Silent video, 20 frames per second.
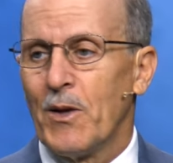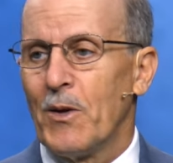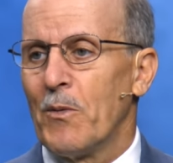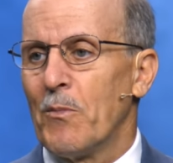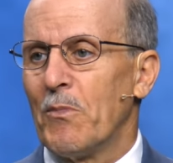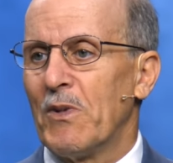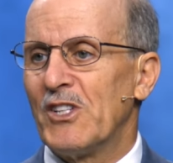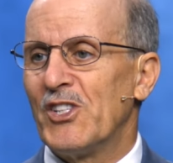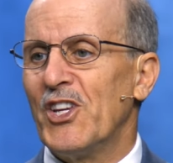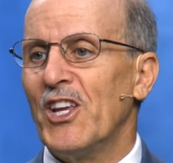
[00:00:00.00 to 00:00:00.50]

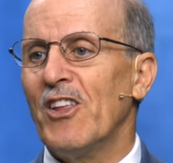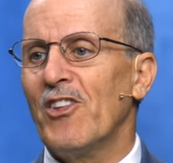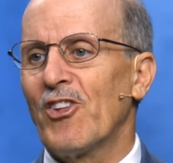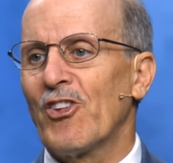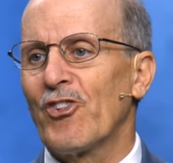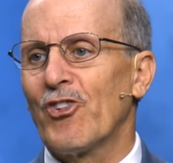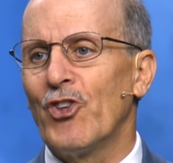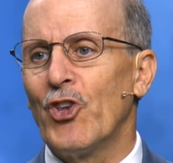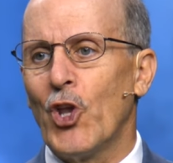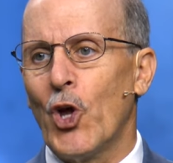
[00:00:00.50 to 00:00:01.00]
But
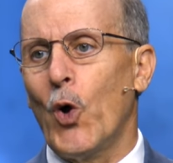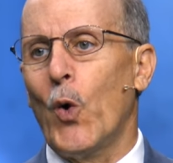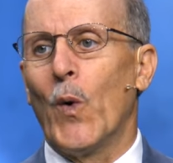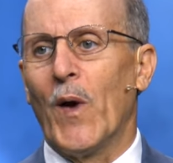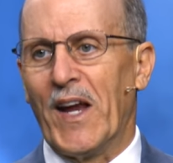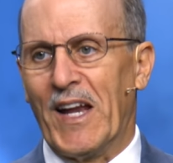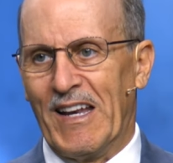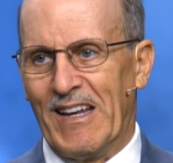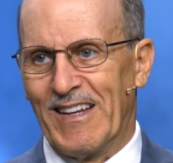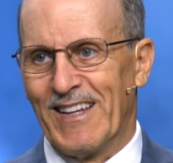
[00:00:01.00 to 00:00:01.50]
Jesus,
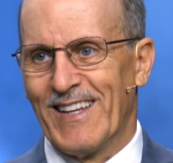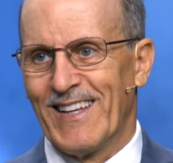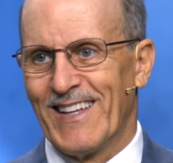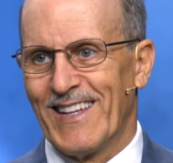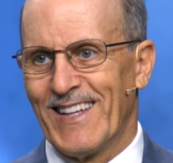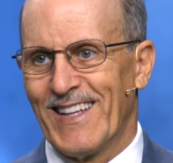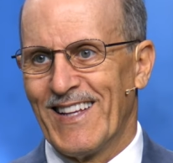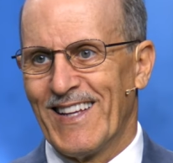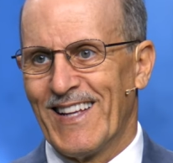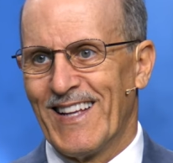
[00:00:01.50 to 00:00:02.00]
knowing
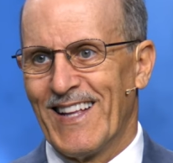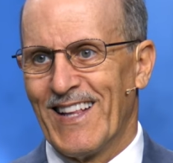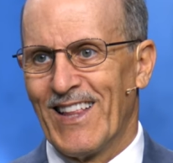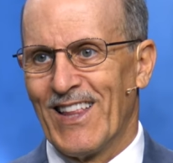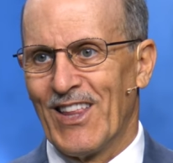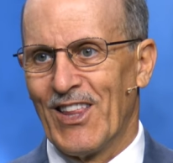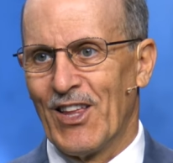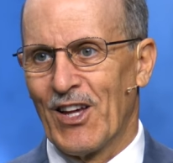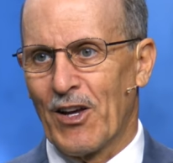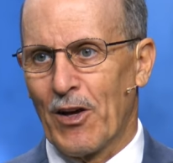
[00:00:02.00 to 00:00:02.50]

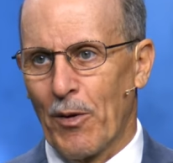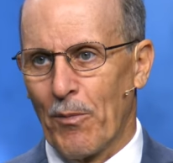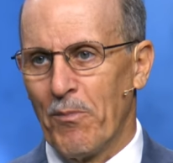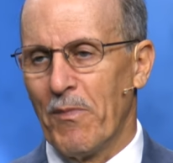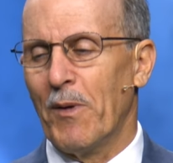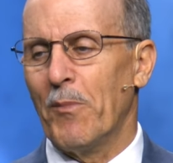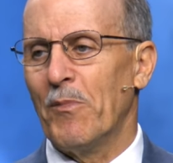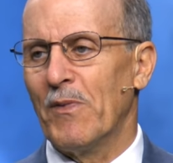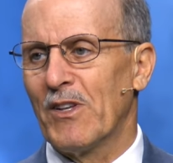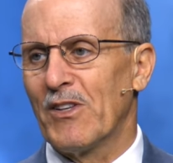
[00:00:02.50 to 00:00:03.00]
the
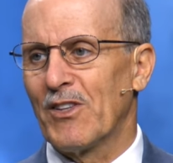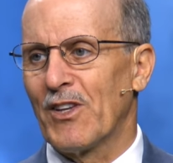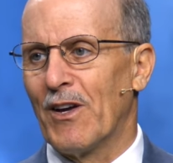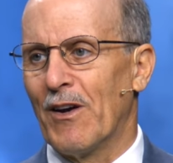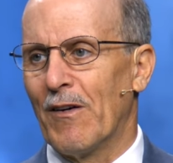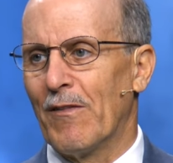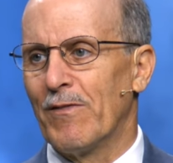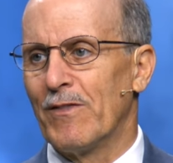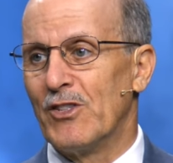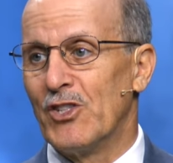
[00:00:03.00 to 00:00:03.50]
commitment
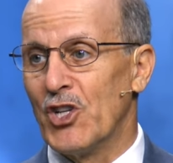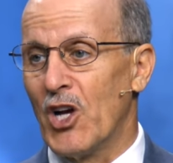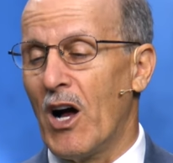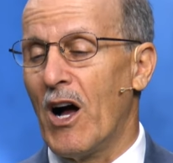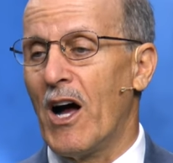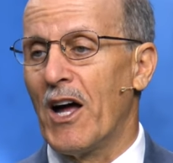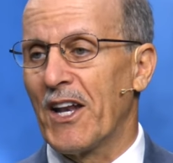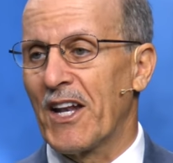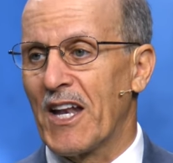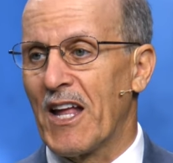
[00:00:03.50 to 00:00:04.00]
of
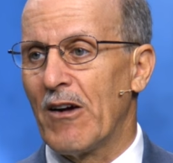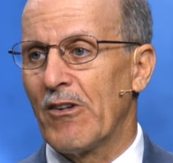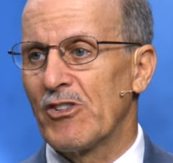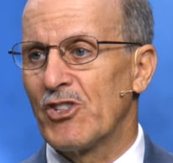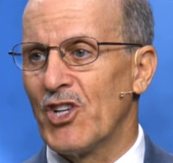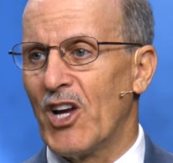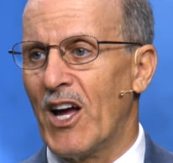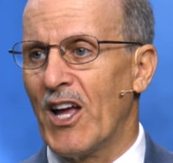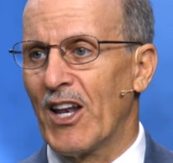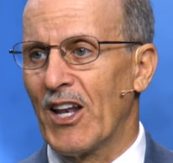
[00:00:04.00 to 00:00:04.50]
John and how
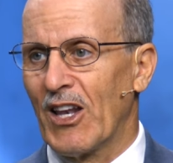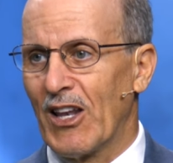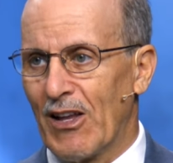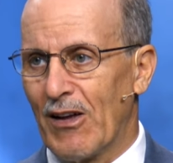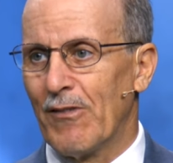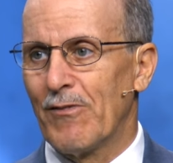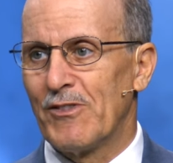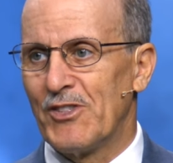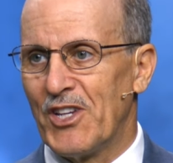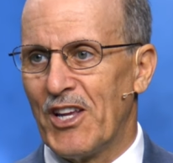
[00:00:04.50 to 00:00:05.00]
John
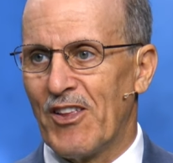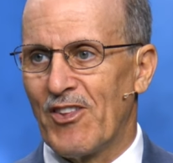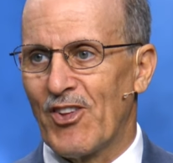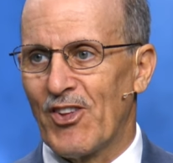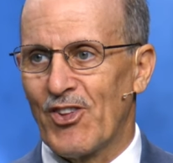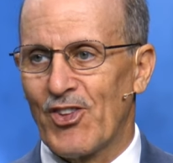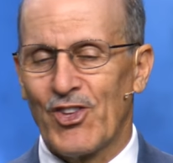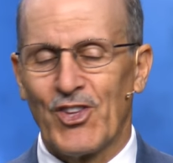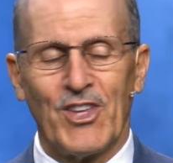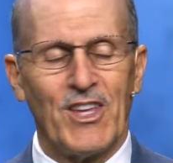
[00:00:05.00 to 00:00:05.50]
loved
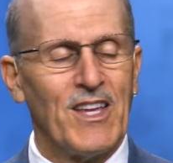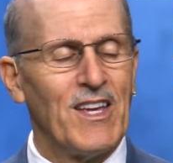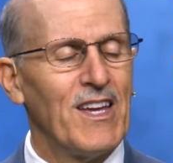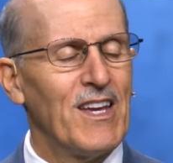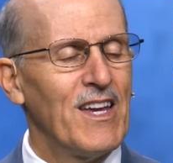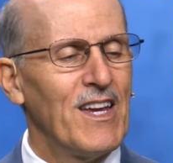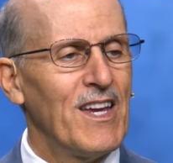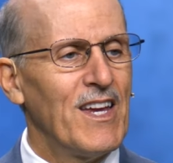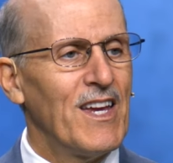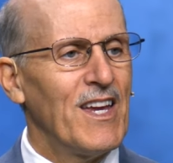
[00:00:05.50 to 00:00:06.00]
Jesus,
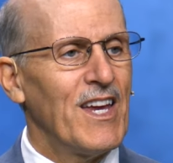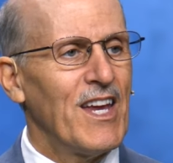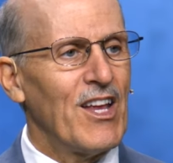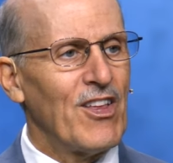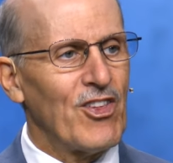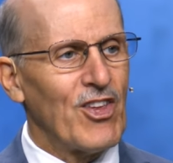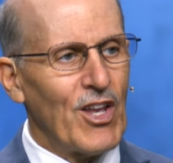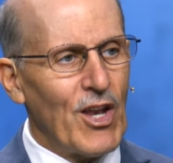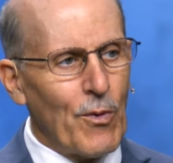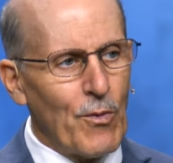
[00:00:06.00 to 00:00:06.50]
he
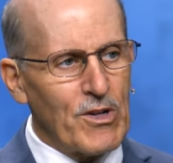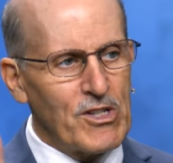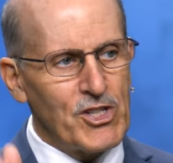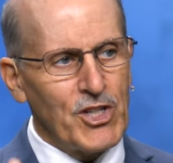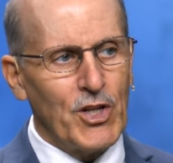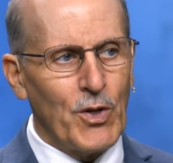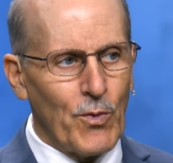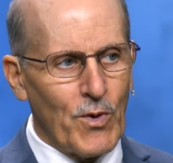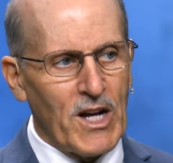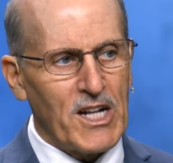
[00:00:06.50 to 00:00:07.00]
said, I want
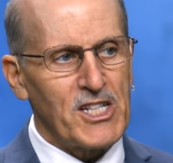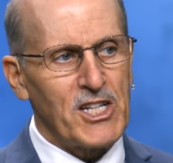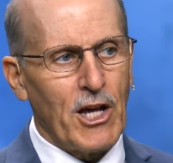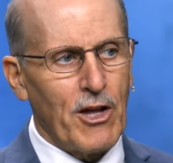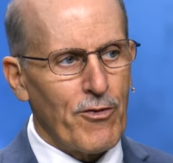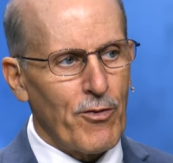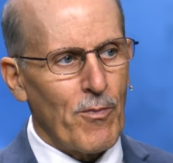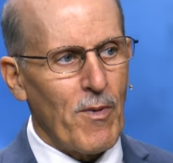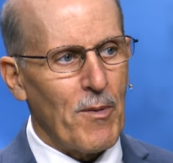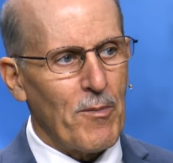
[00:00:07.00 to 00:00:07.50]
you to watch
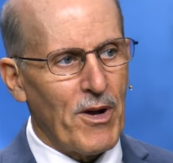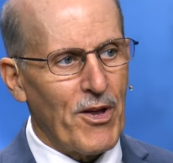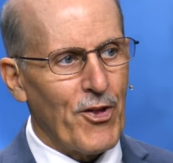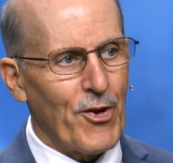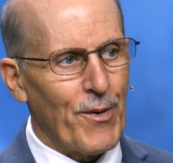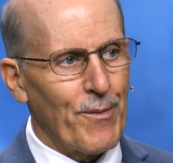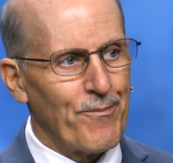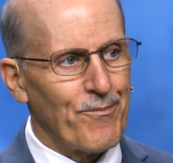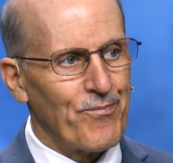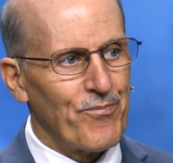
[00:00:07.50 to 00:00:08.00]
out for my
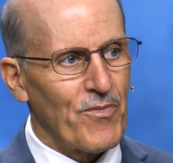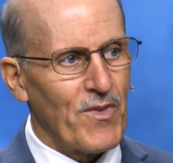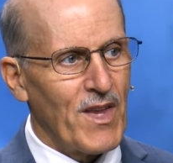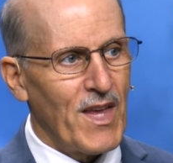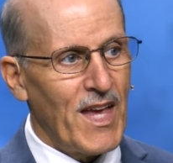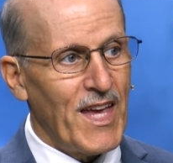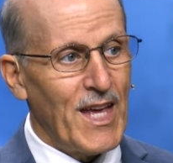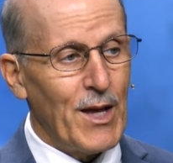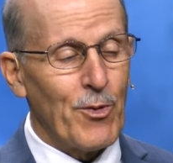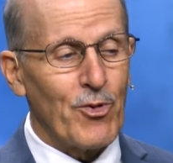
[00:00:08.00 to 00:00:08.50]
mother.
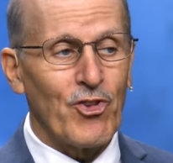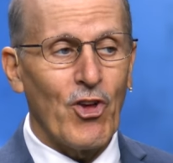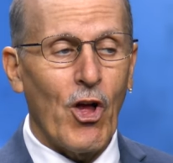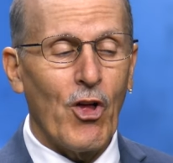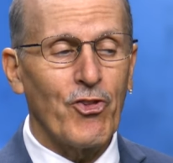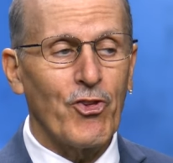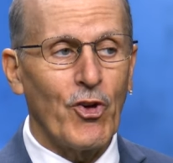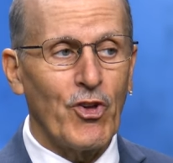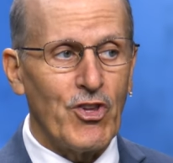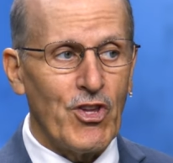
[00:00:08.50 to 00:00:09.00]
He was
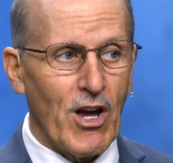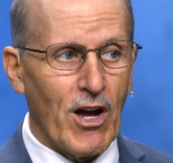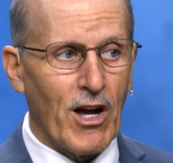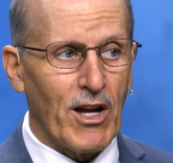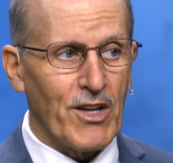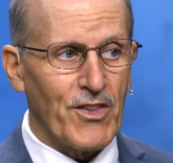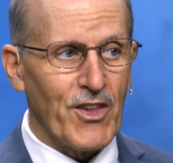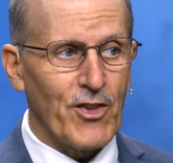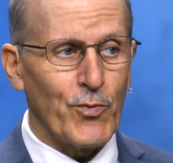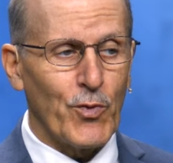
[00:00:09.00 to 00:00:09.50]
also
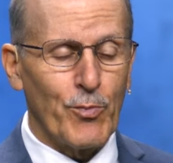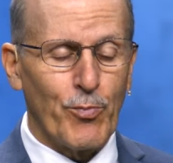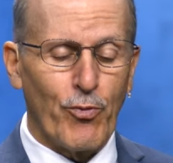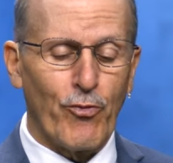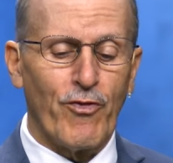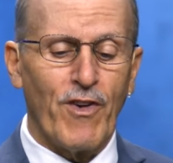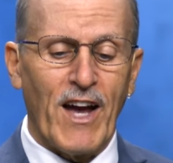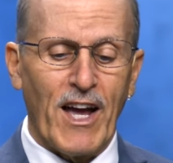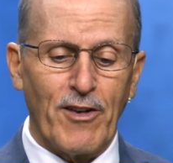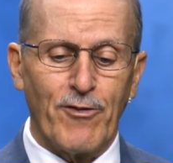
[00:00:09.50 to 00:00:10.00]
young, and this would
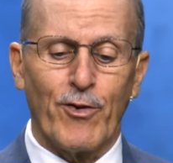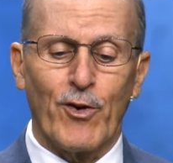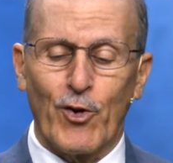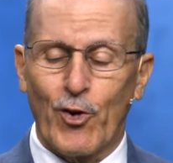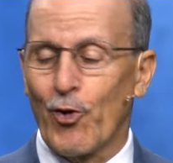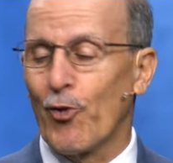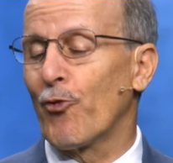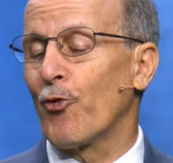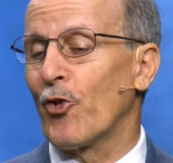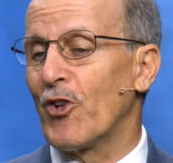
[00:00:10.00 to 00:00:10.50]
provide for
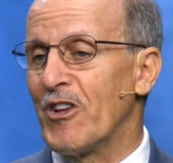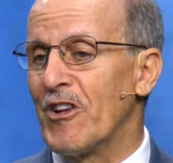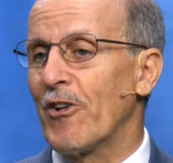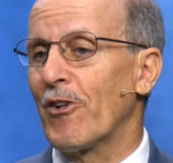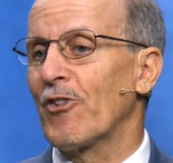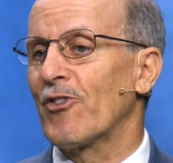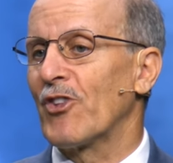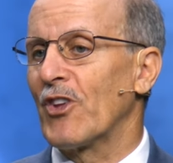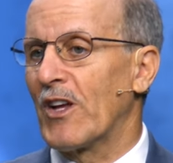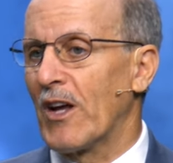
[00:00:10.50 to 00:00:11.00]
her for
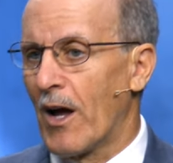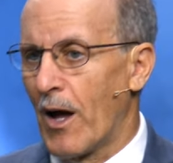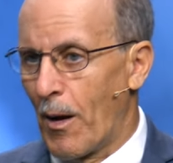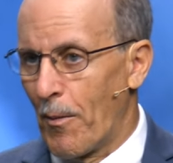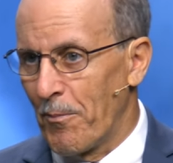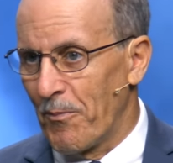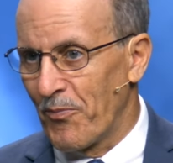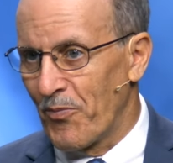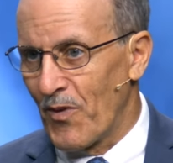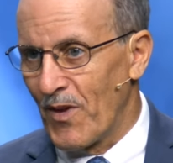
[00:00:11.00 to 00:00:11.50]
years to come.